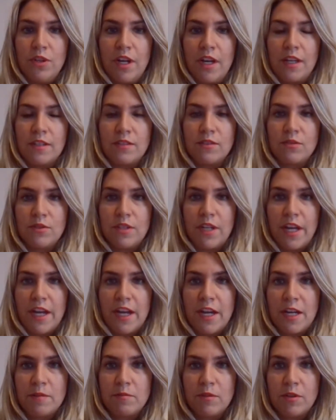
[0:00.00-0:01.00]
and
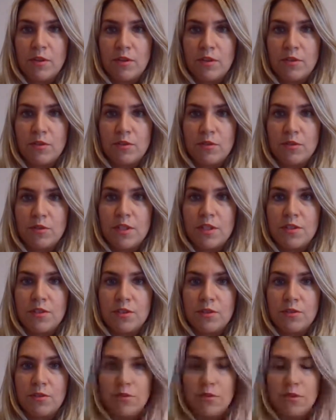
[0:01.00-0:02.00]
today I'm going to
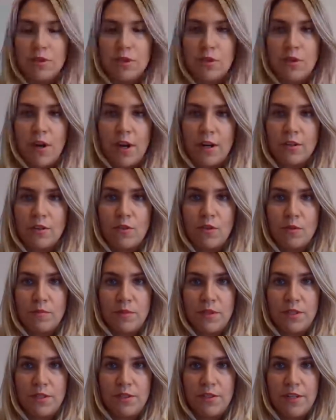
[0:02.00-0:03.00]
introduce you our
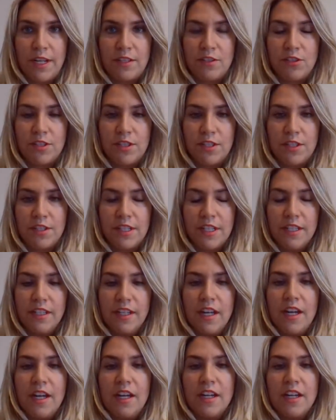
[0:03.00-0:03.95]
computer engineering